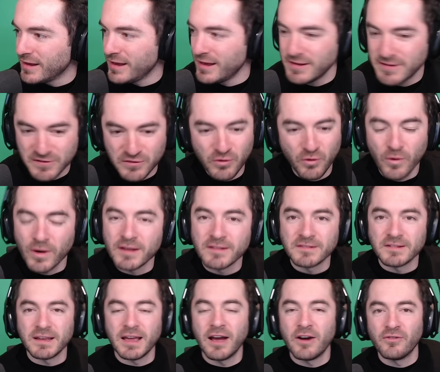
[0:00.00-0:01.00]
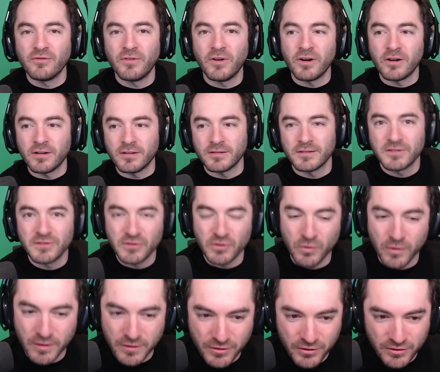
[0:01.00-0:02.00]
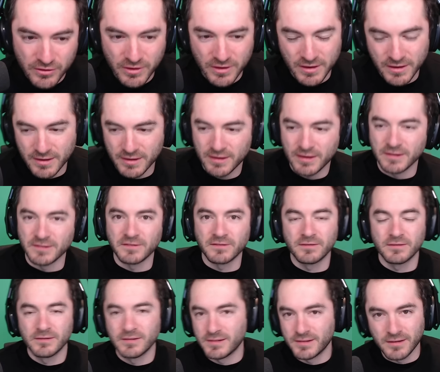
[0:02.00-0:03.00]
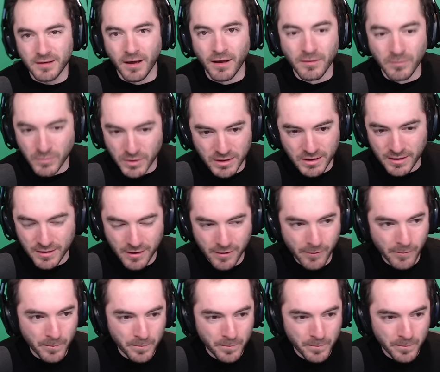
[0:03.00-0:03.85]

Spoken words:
it's crazy how far storage has come, you know?